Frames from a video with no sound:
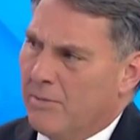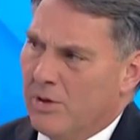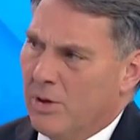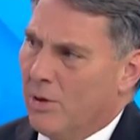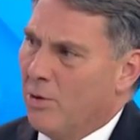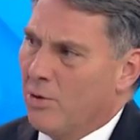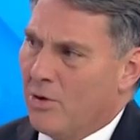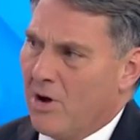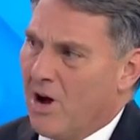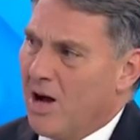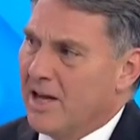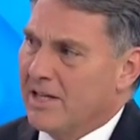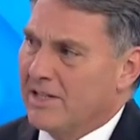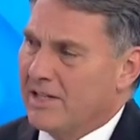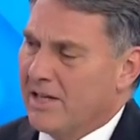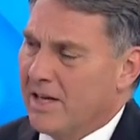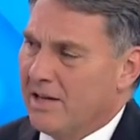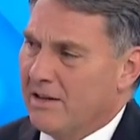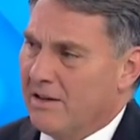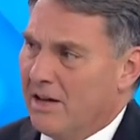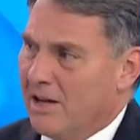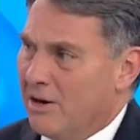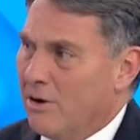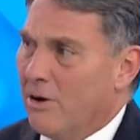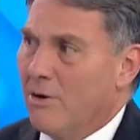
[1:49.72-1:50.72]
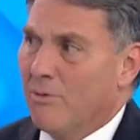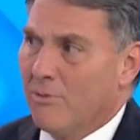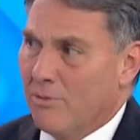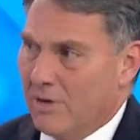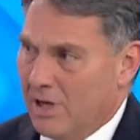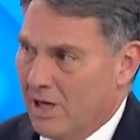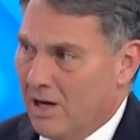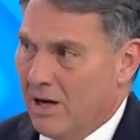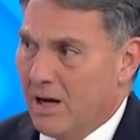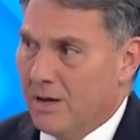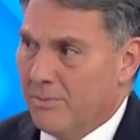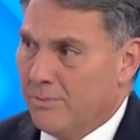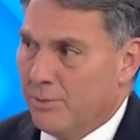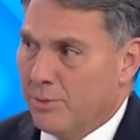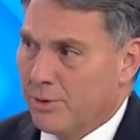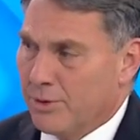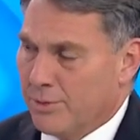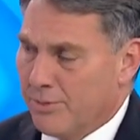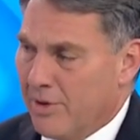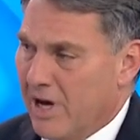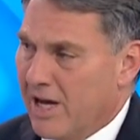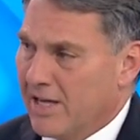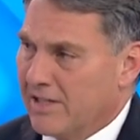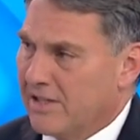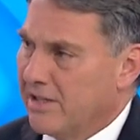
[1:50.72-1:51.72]
mean, the Hawkeyes are not really like
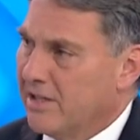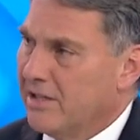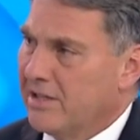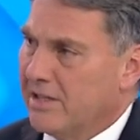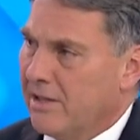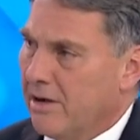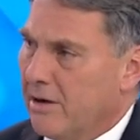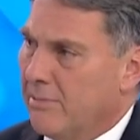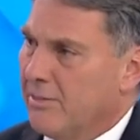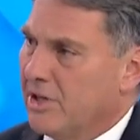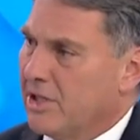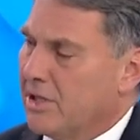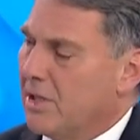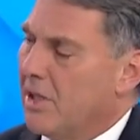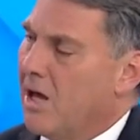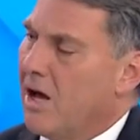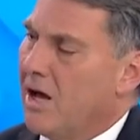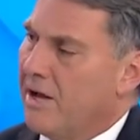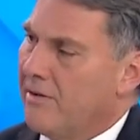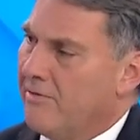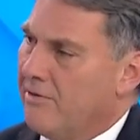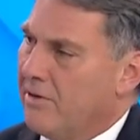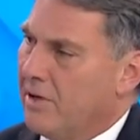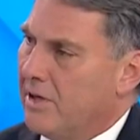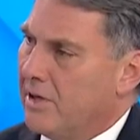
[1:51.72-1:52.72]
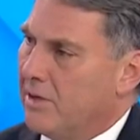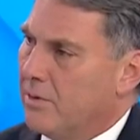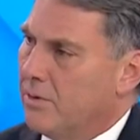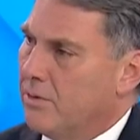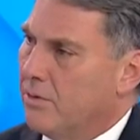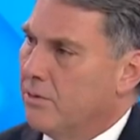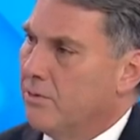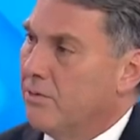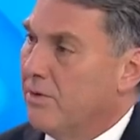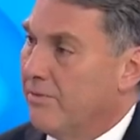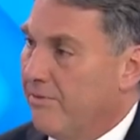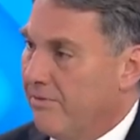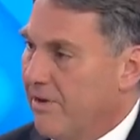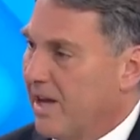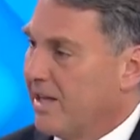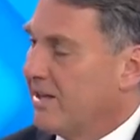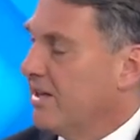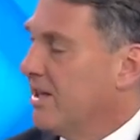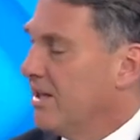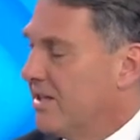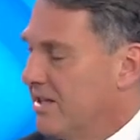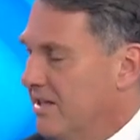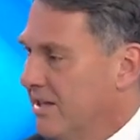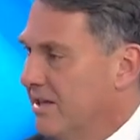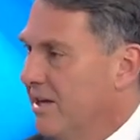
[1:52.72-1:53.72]
Bushmasters. They're a much lighter vehicle. In fact,
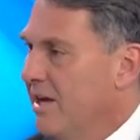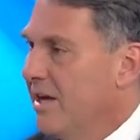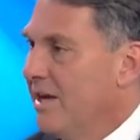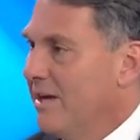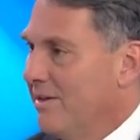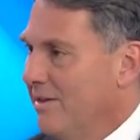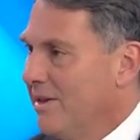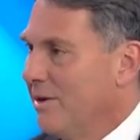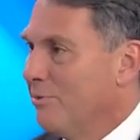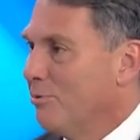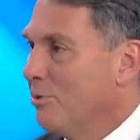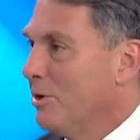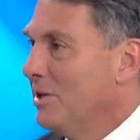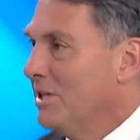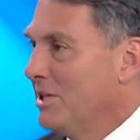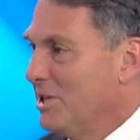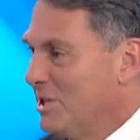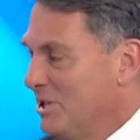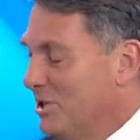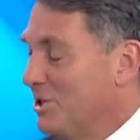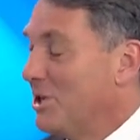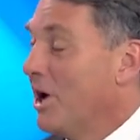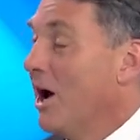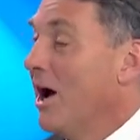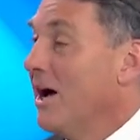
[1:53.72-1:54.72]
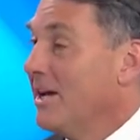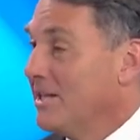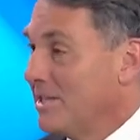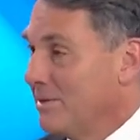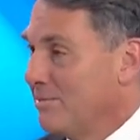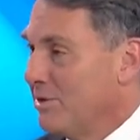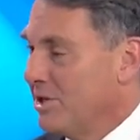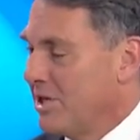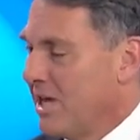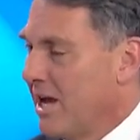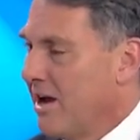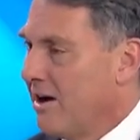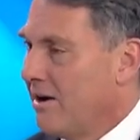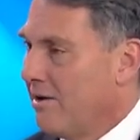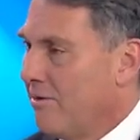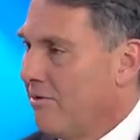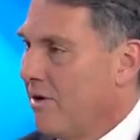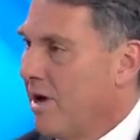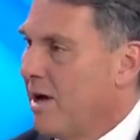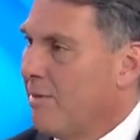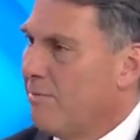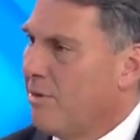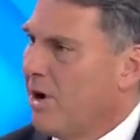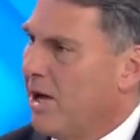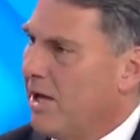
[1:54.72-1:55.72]
they're really designed to be carried
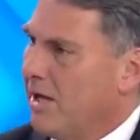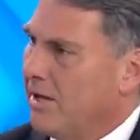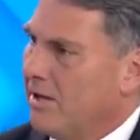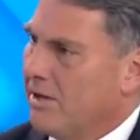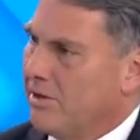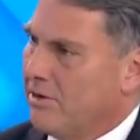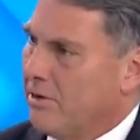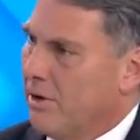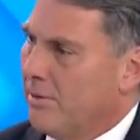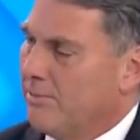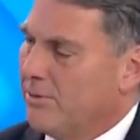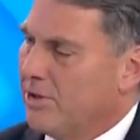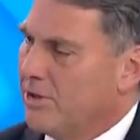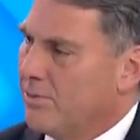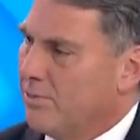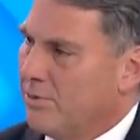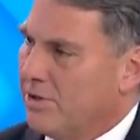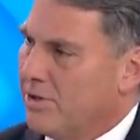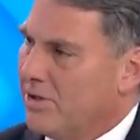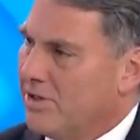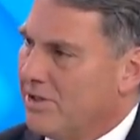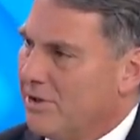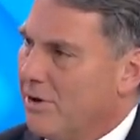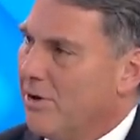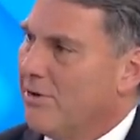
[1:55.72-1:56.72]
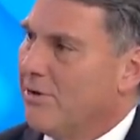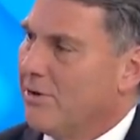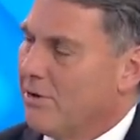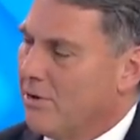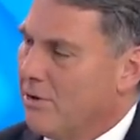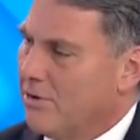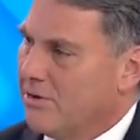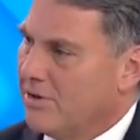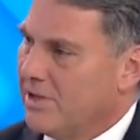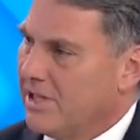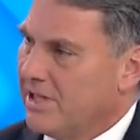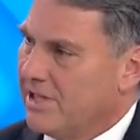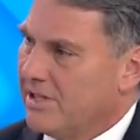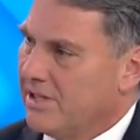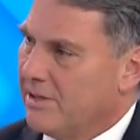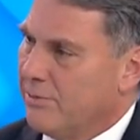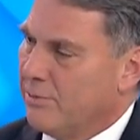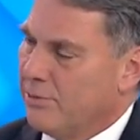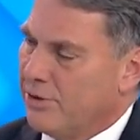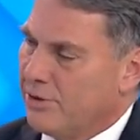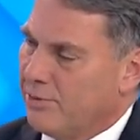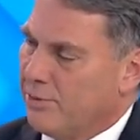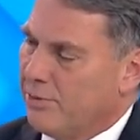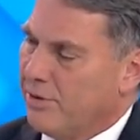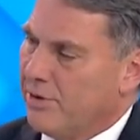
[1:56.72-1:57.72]
around by helicopters, which is not the context in
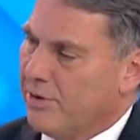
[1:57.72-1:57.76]
which